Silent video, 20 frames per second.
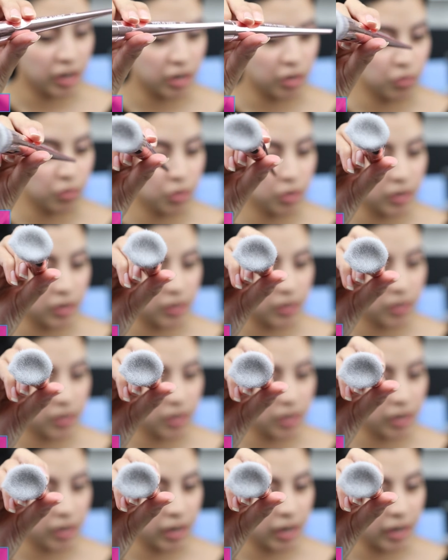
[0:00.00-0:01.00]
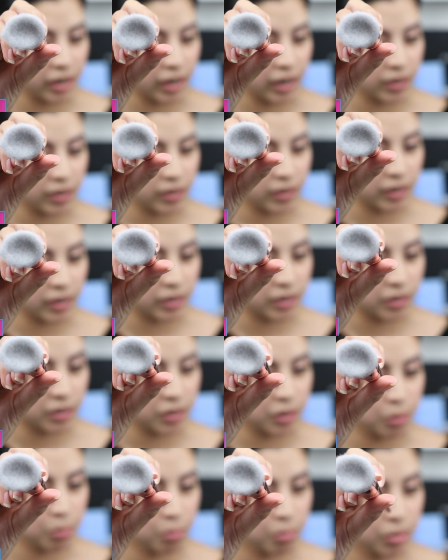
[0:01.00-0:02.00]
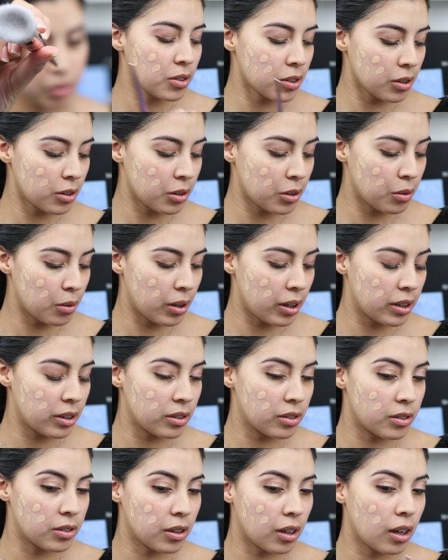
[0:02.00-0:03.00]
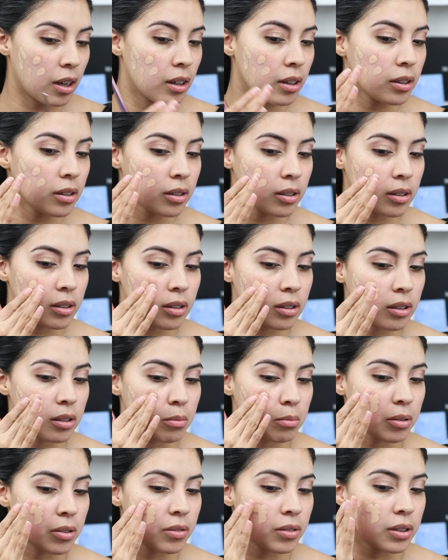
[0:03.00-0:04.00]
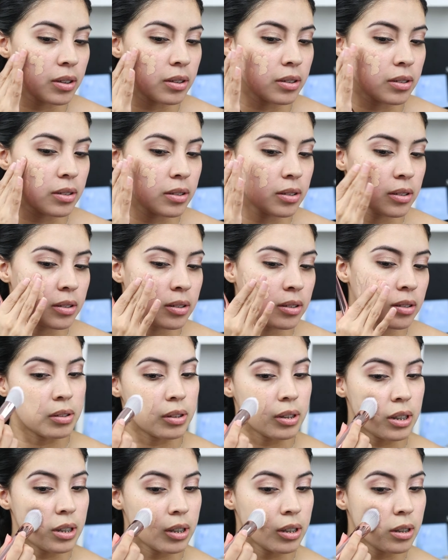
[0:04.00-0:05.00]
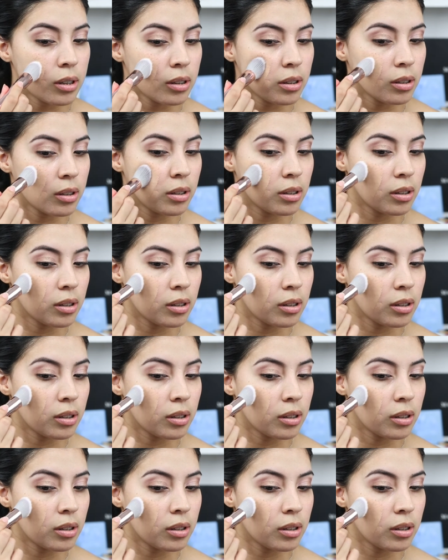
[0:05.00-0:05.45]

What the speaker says: And if you can see, it kind of has that dip. I'm just gonna go ahead and dot on my face and take it,